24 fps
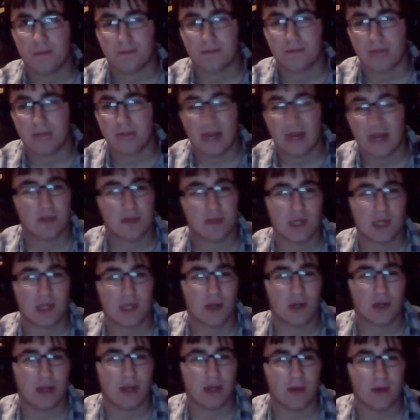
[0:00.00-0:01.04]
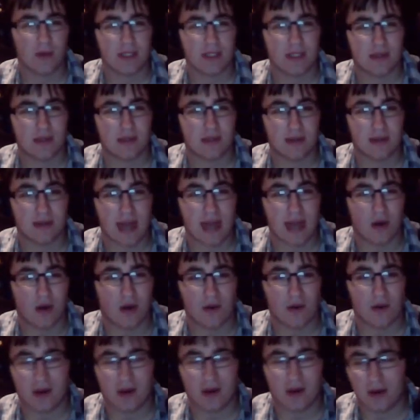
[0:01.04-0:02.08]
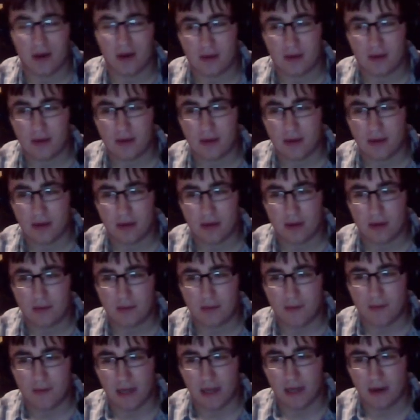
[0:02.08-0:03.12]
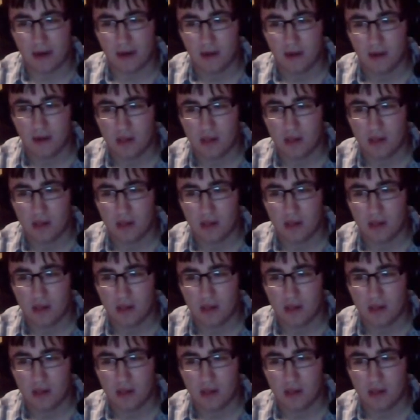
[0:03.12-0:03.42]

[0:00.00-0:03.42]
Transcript: and it was early, it wasn't now, but